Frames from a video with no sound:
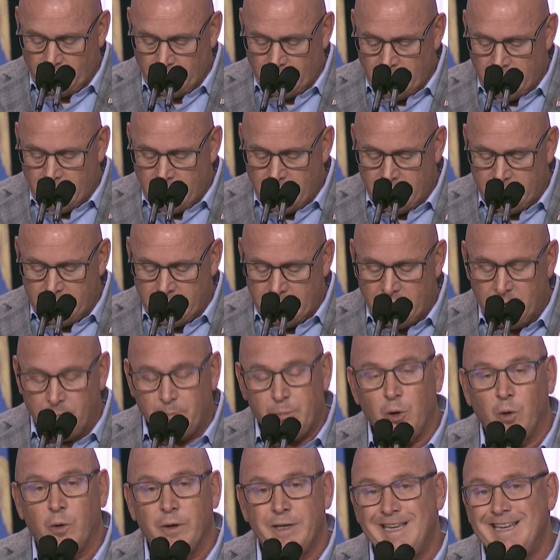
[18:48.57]
And
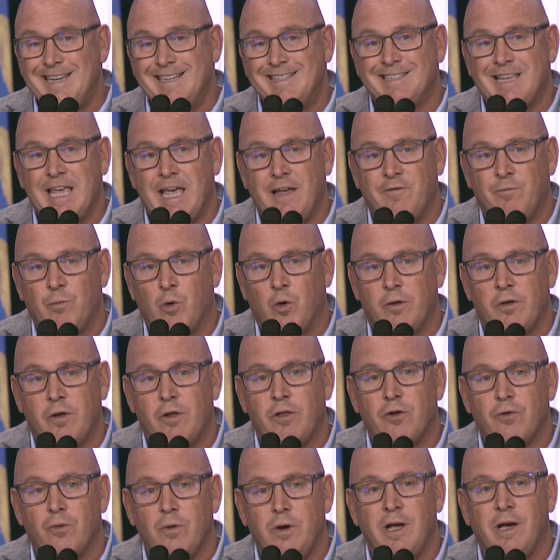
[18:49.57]
employees gave more than
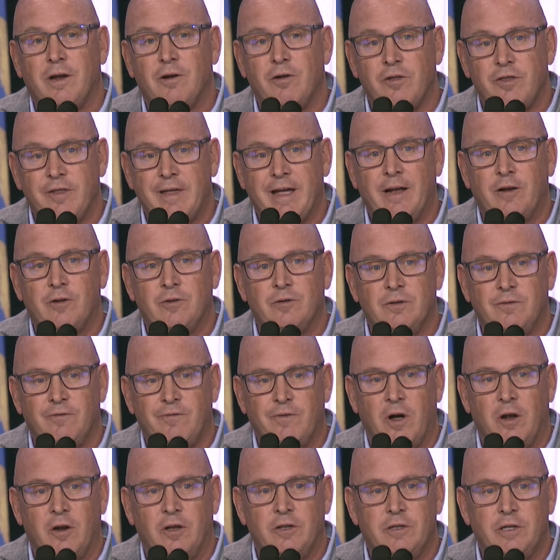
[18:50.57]
300,000
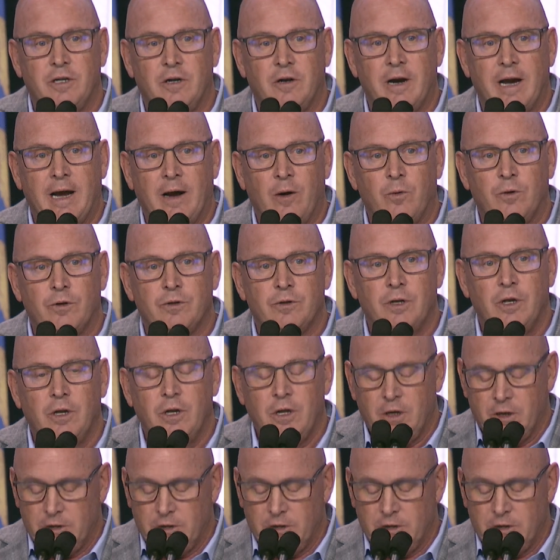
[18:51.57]
volunteer hours